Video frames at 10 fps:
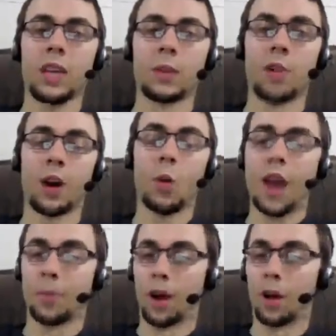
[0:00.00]
him run
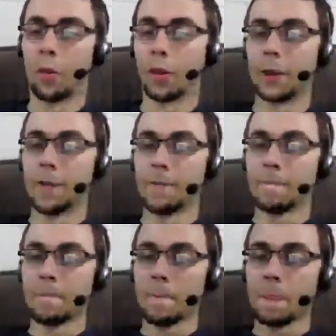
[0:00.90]
away, probably.
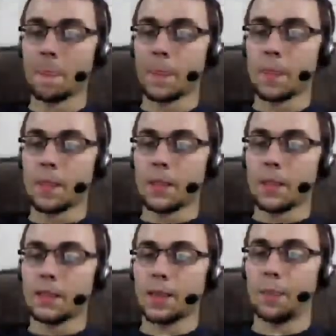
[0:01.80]

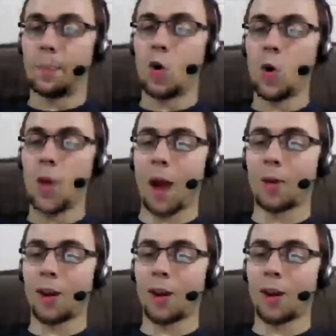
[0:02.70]
Is that boob armor or